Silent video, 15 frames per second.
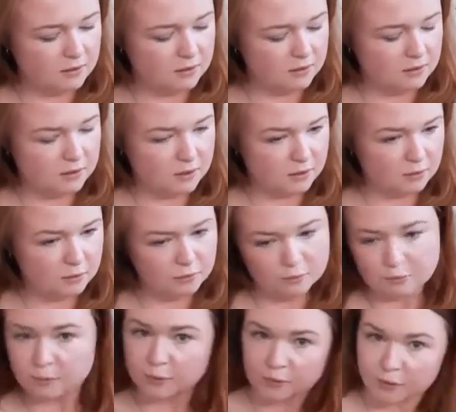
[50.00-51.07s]
So
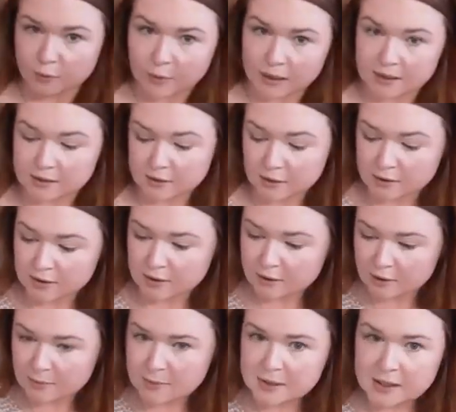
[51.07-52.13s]
before we get started,
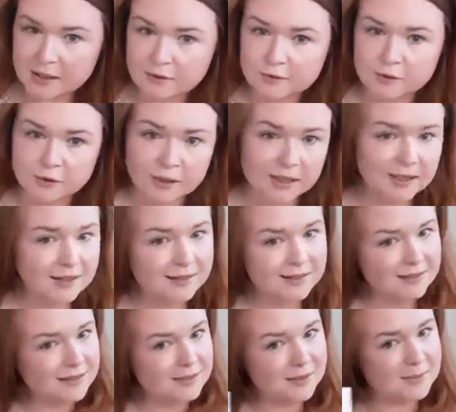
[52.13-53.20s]
grab yourself a drink,
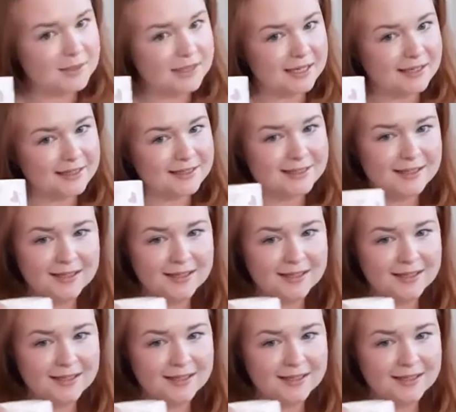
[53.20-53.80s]
some snacks.